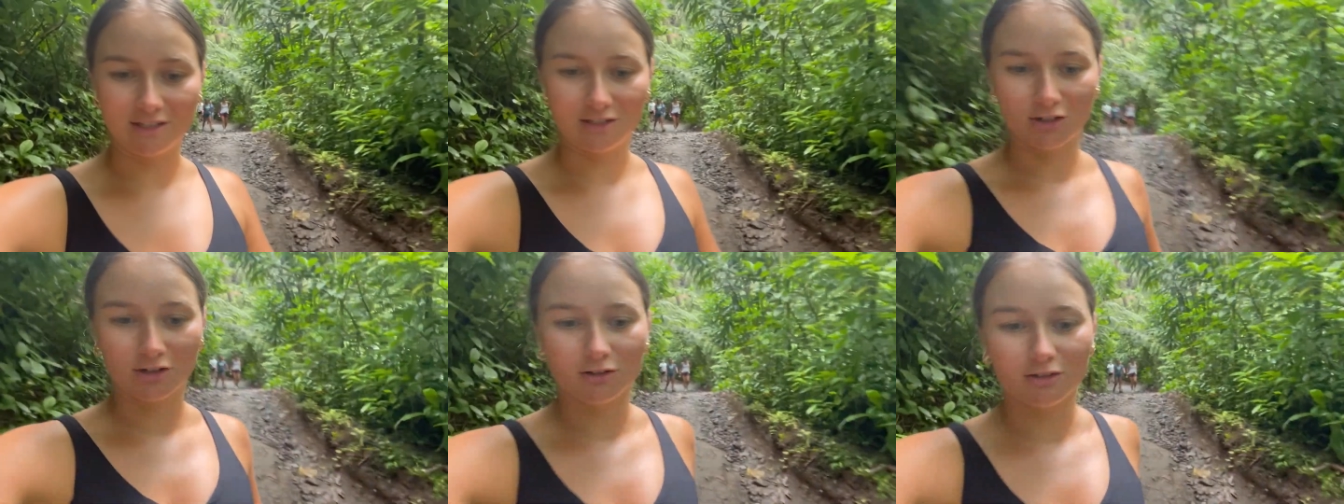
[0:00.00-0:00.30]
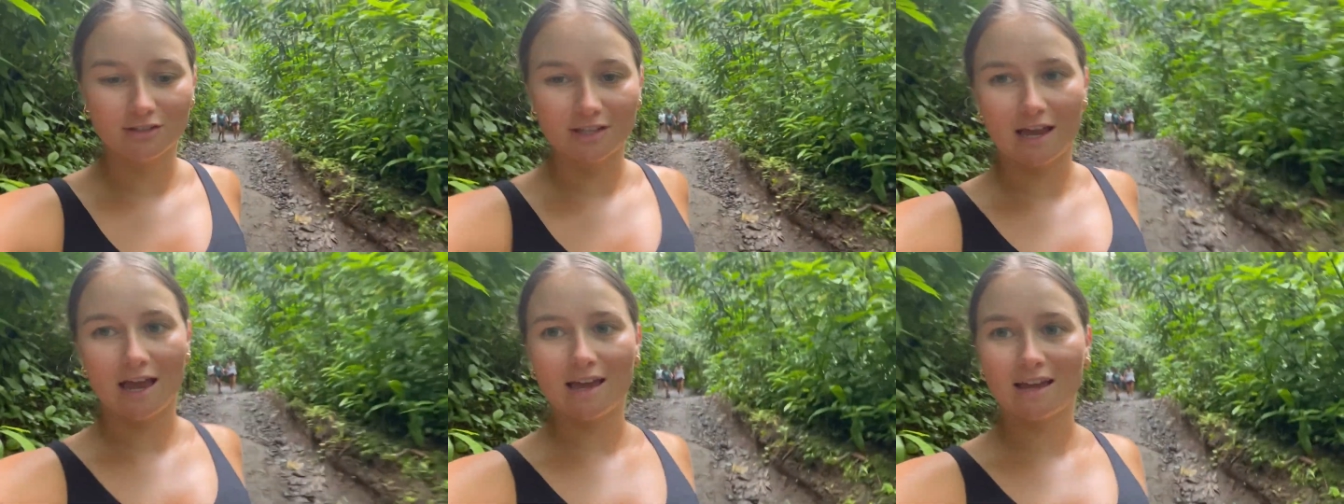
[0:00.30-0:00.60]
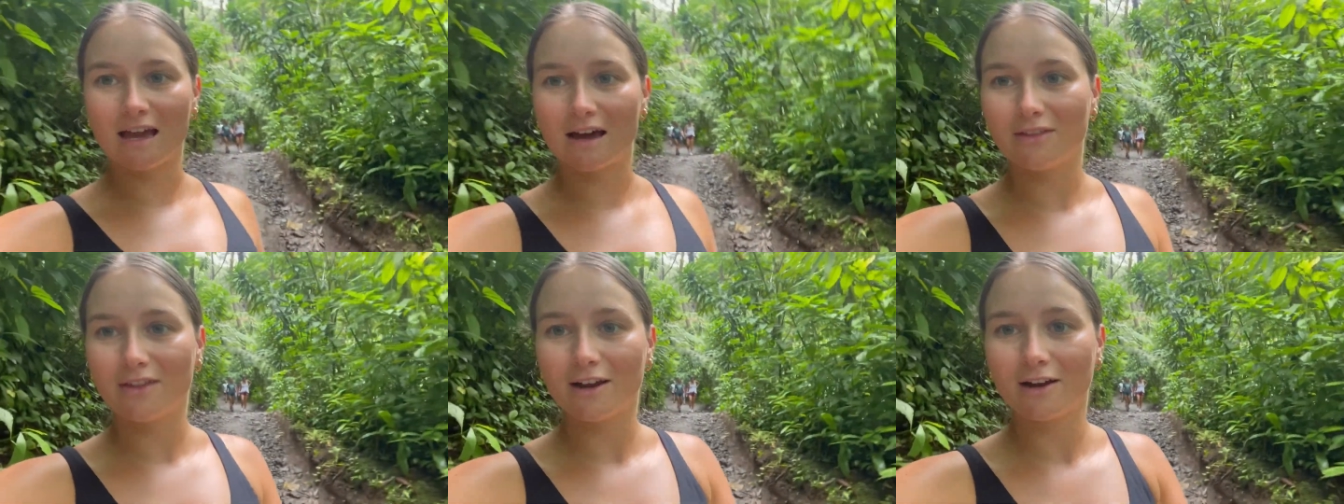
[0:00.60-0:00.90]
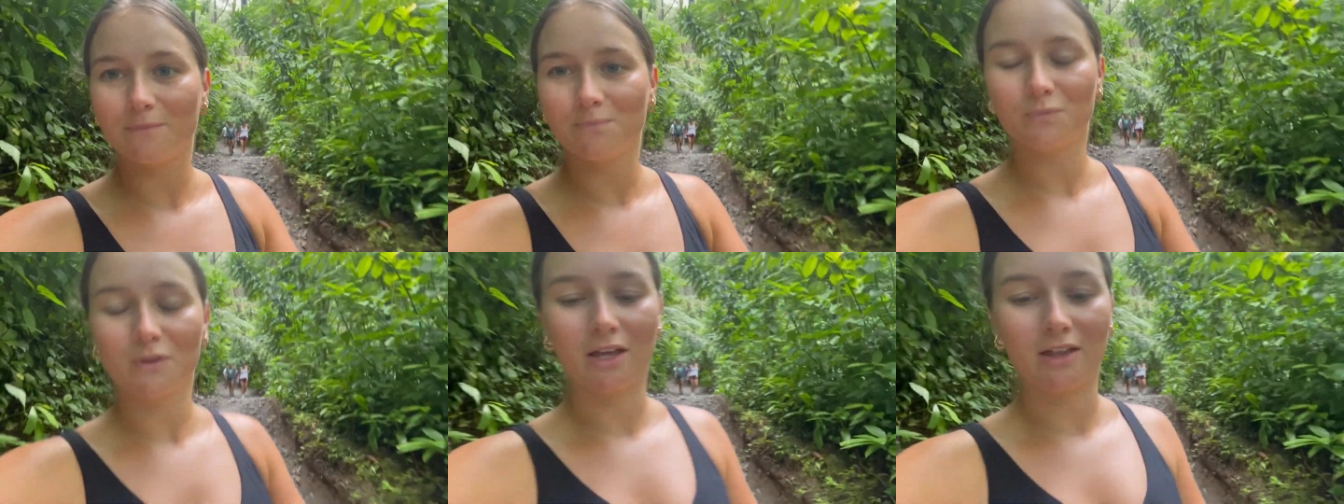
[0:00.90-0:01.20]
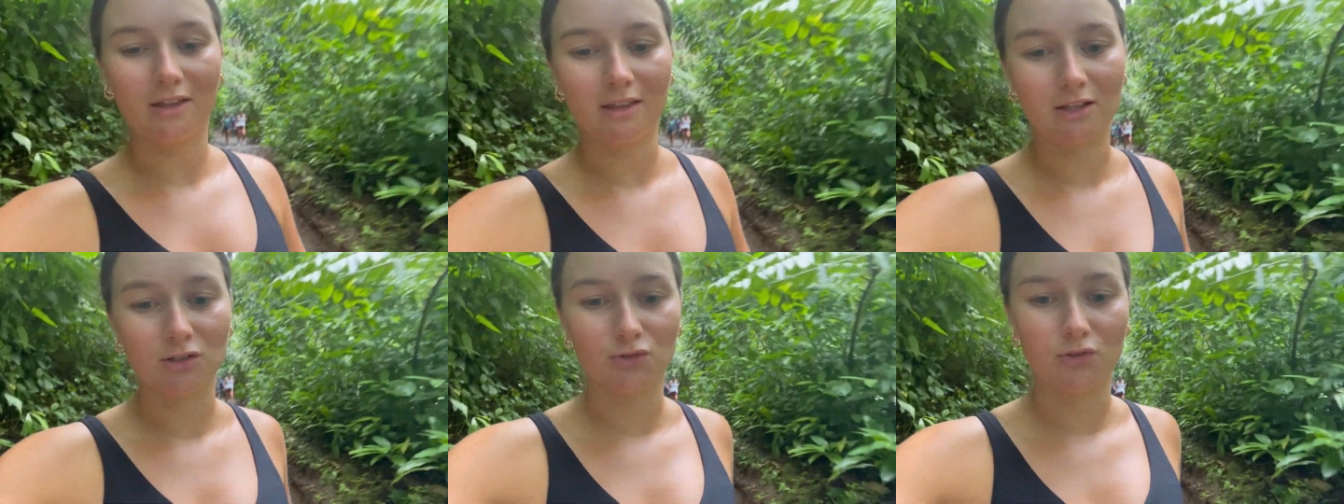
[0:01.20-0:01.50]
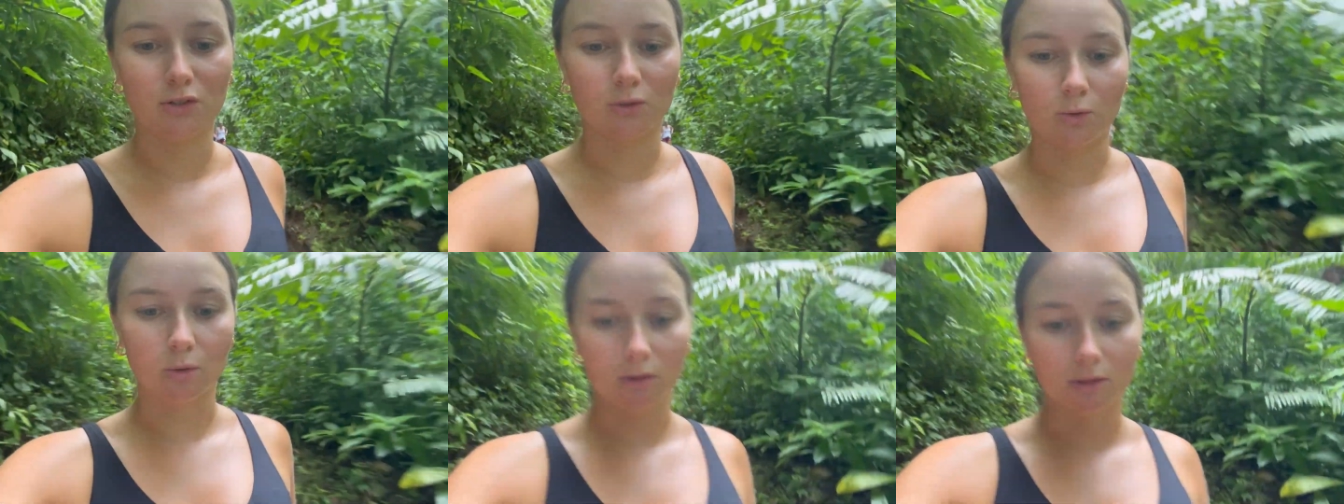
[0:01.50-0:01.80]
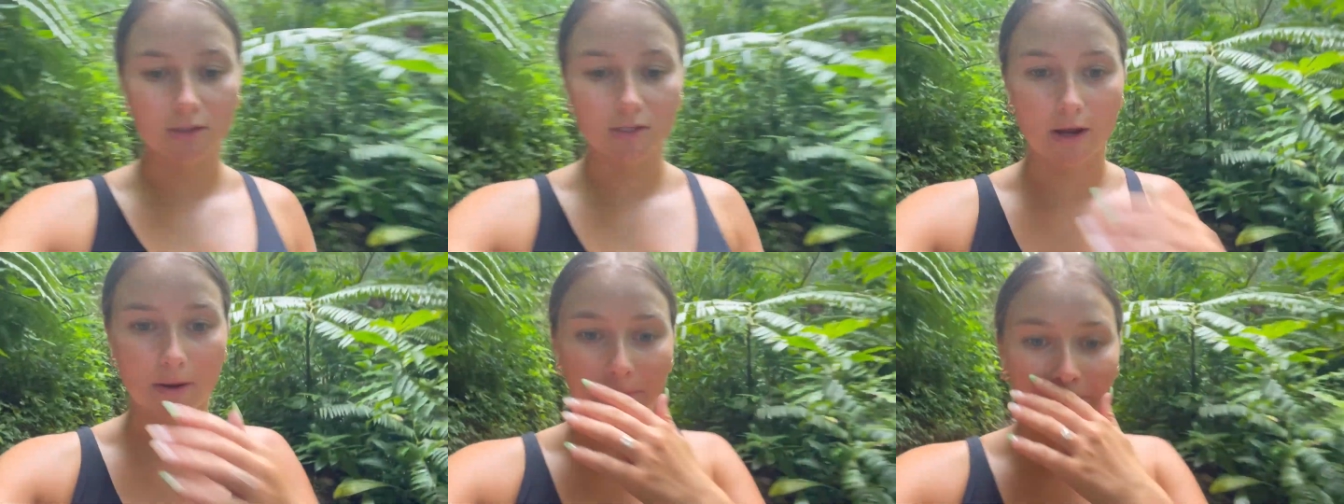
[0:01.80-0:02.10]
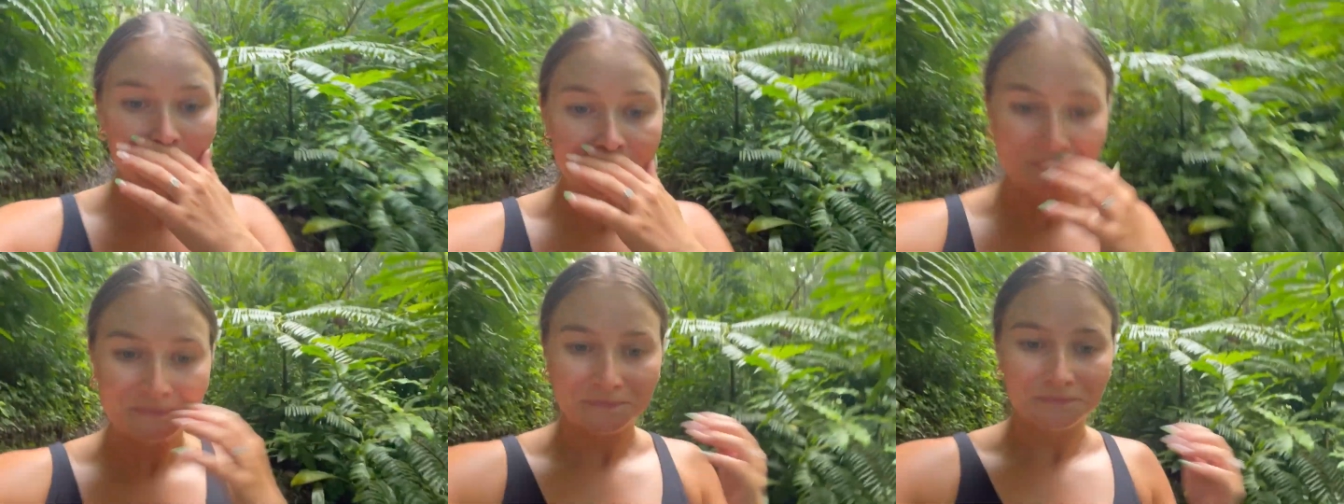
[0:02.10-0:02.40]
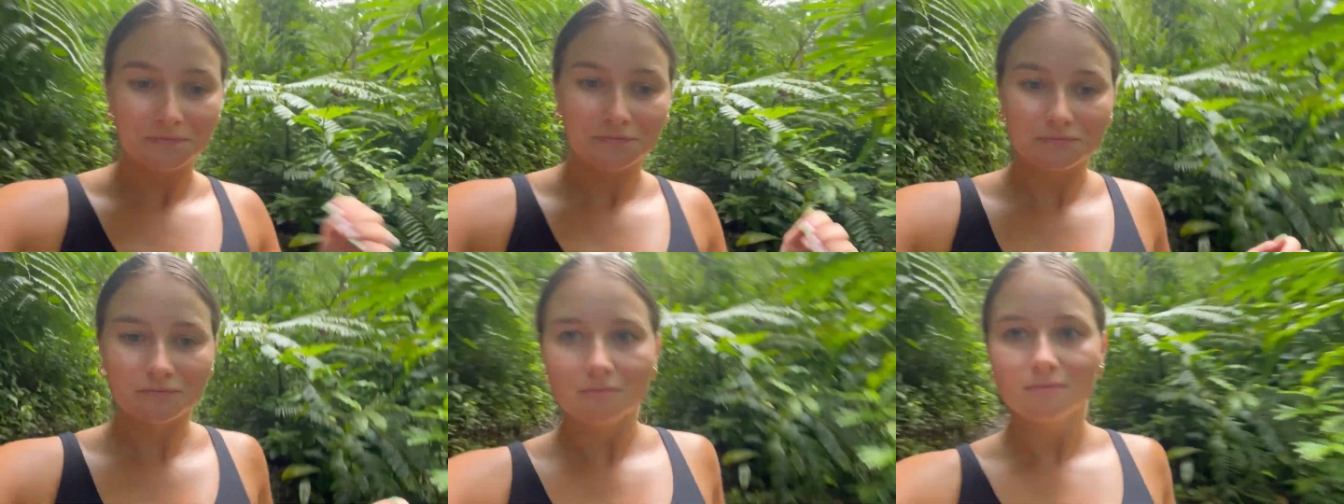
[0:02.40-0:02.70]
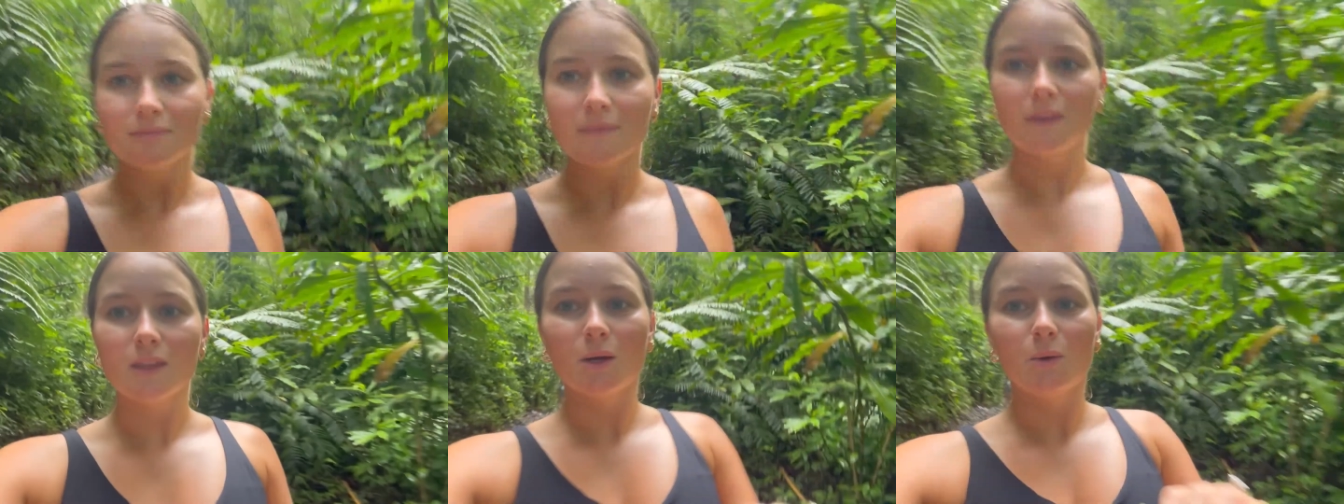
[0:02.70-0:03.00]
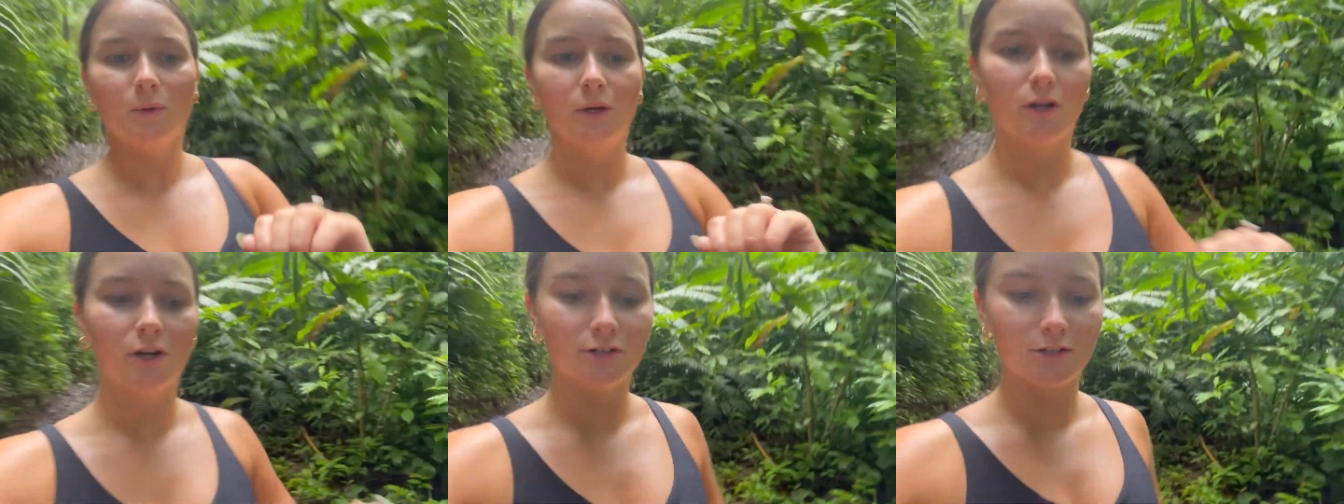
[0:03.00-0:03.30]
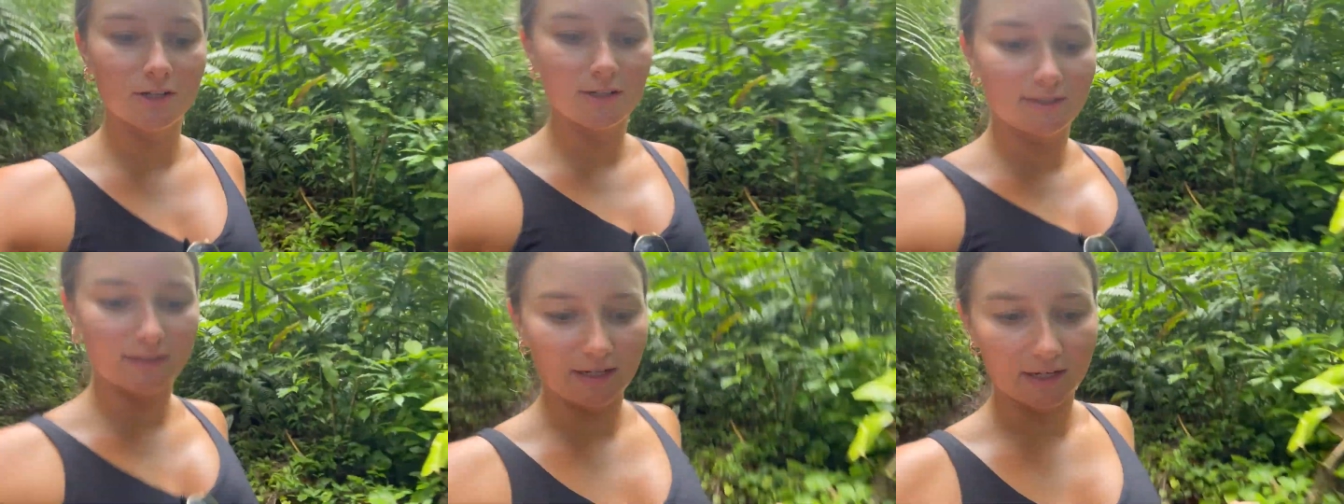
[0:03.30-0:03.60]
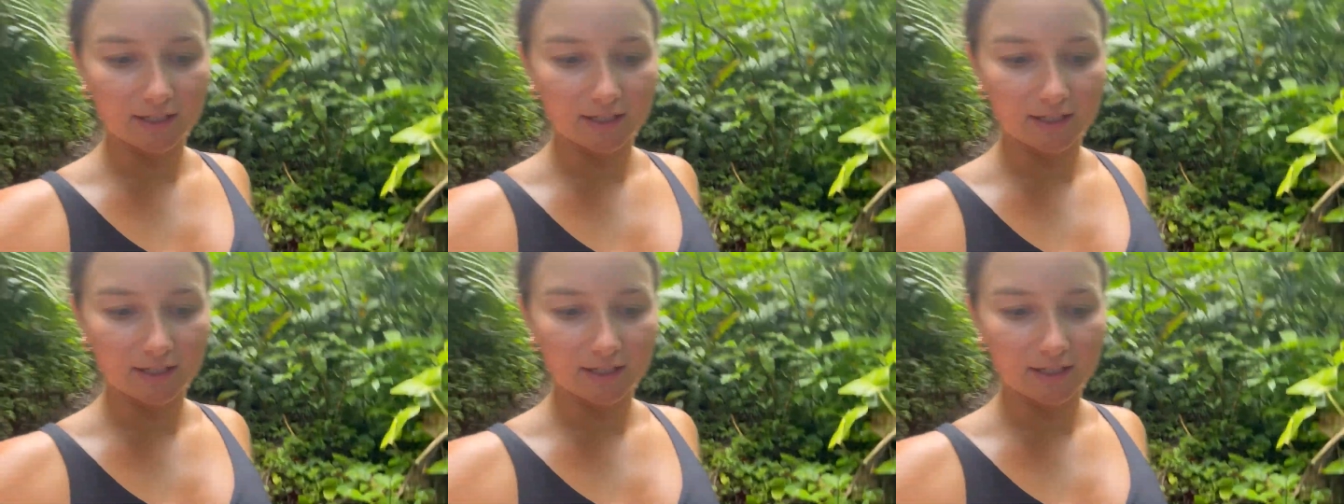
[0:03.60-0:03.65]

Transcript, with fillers: turtles that hang out there. I think that's really cool. So we are just